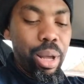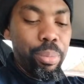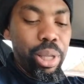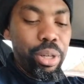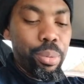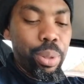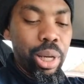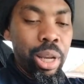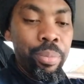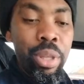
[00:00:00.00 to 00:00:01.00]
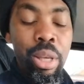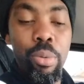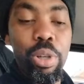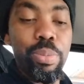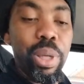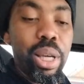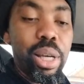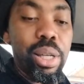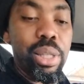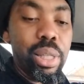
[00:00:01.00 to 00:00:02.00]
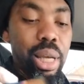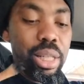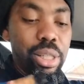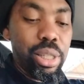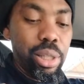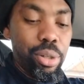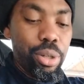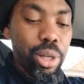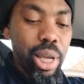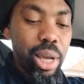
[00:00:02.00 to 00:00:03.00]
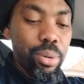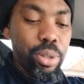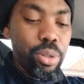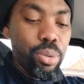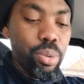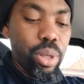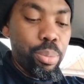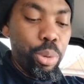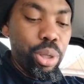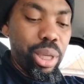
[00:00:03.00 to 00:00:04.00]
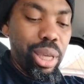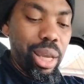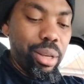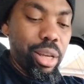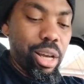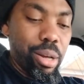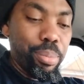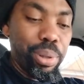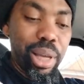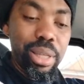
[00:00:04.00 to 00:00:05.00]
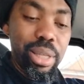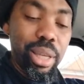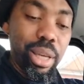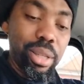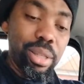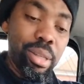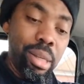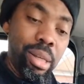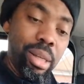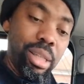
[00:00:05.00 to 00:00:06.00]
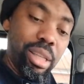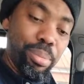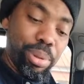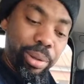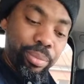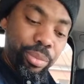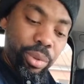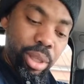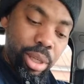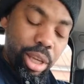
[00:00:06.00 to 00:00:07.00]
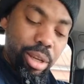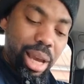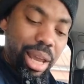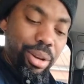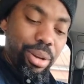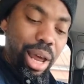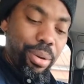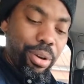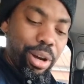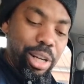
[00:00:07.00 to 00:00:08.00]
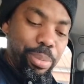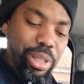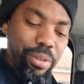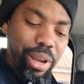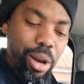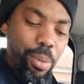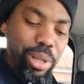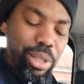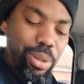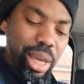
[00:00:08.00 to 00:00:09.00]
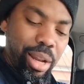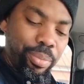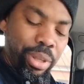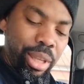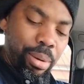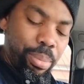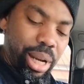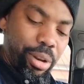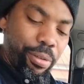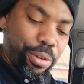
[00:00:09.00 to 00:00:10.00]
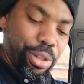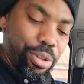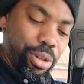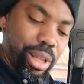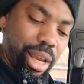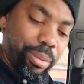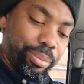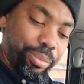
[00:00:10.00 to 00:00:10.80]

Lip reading: Blender work, was because I just learned how to communicate complex things simply. You know, I don't know 100% if I always do that, but I know for sure that